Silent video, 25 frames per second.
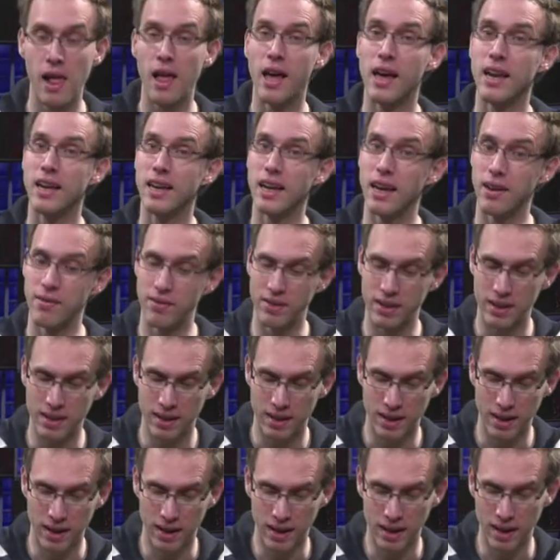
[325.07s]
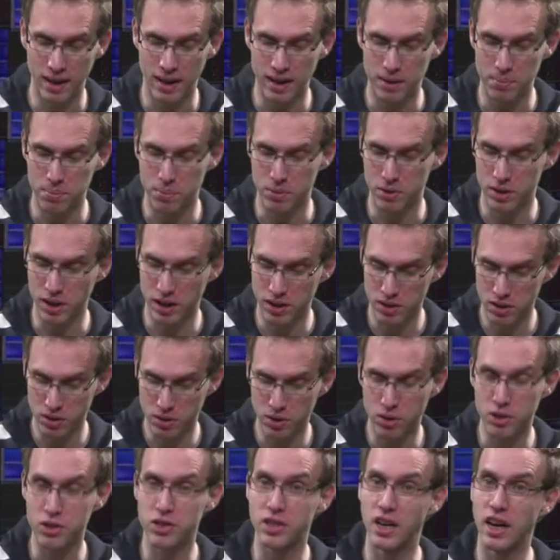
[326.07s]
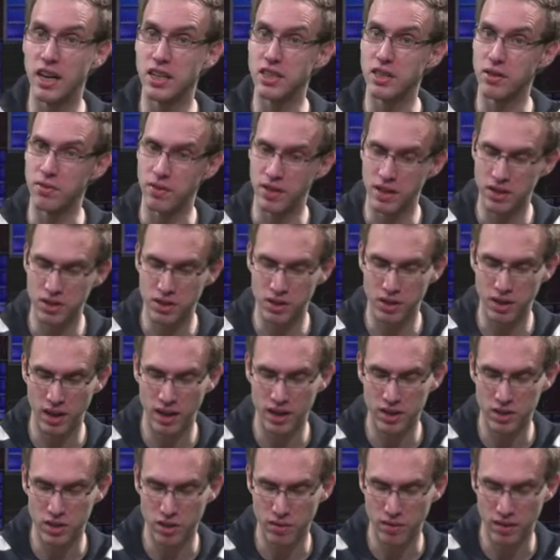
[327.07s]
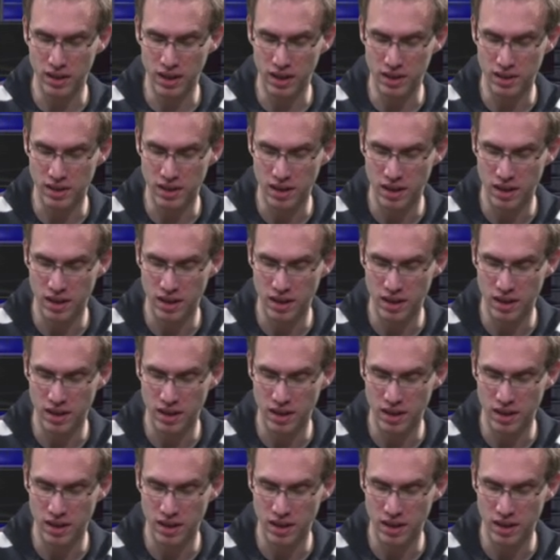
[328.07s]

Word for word: Then we uh, put integral signs and we integrate. So we get the